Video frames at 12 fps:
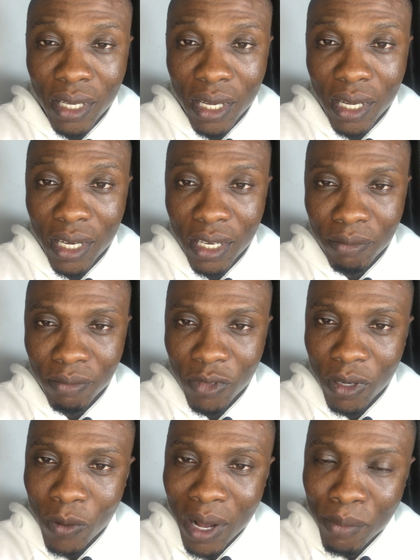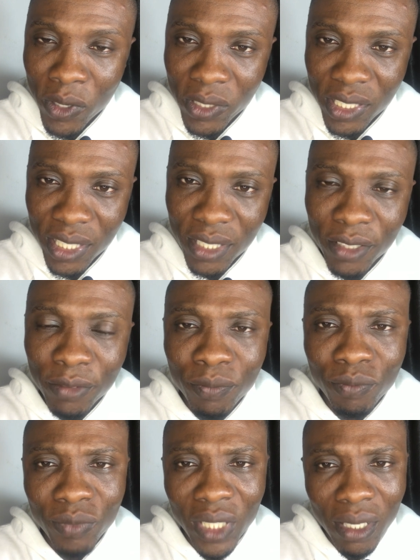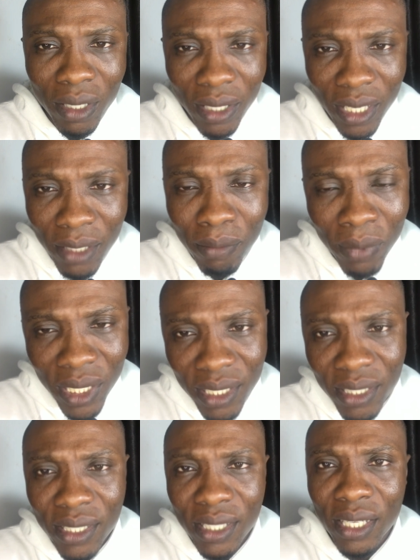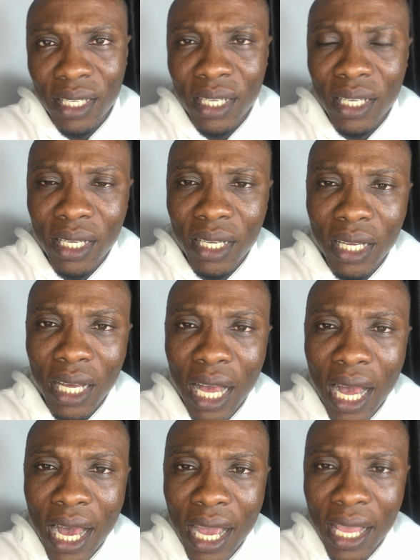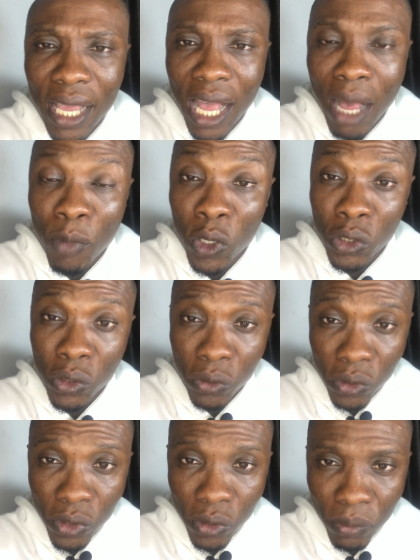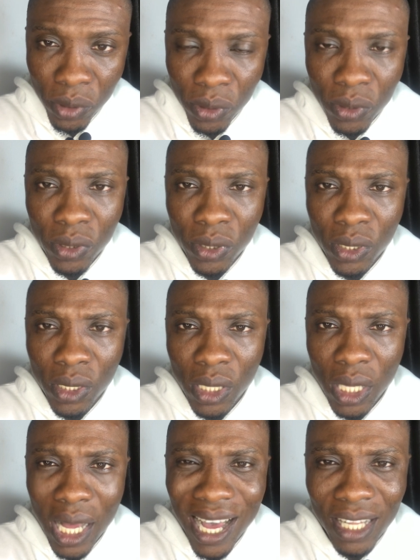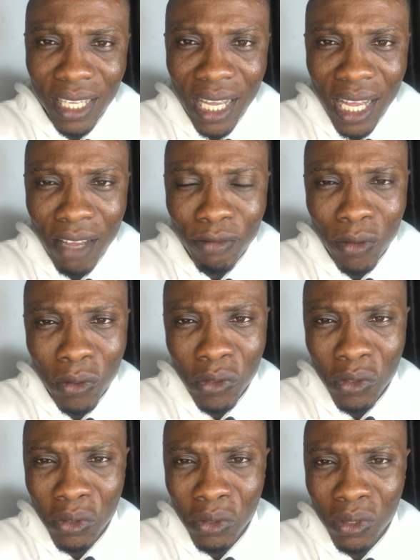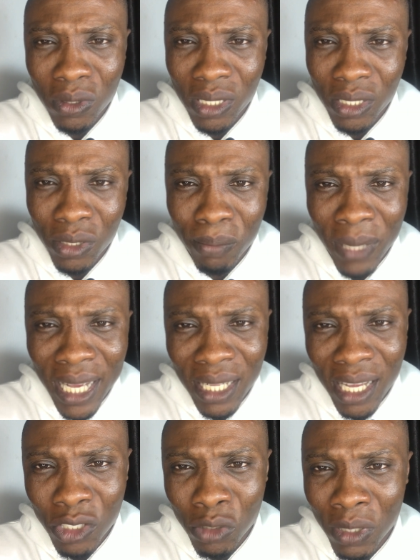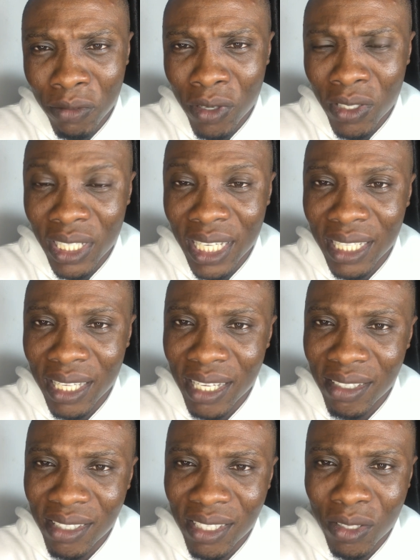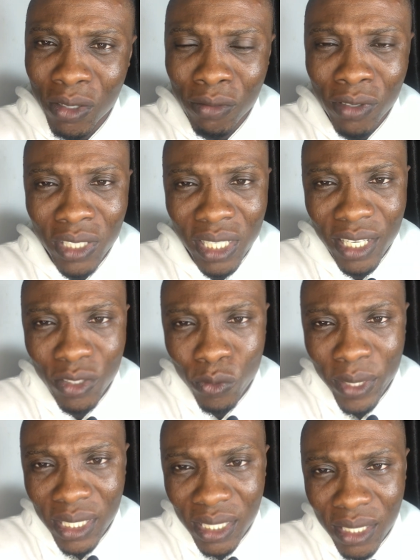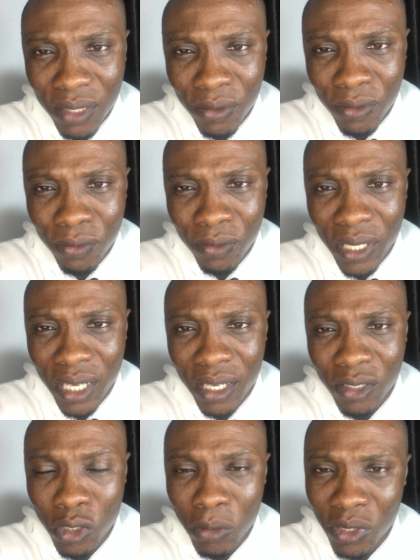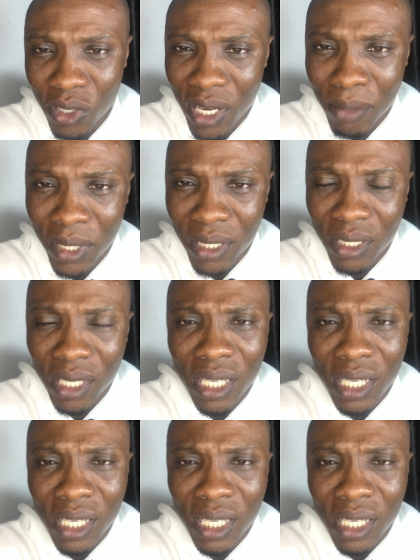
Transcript: One more thing, please. I am on YouTube and I have close to, by now it should be 419 or 420 subscribers.